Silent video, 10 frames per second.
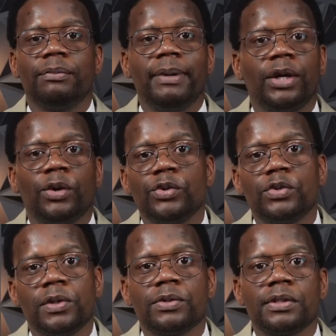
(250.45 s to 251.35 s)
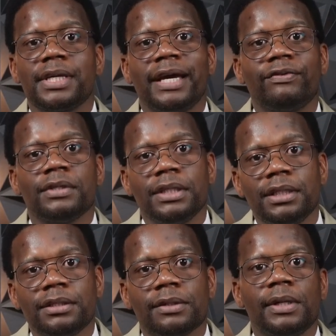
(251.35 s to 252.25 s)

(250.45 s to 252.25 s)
to buy groceries because I have to eat,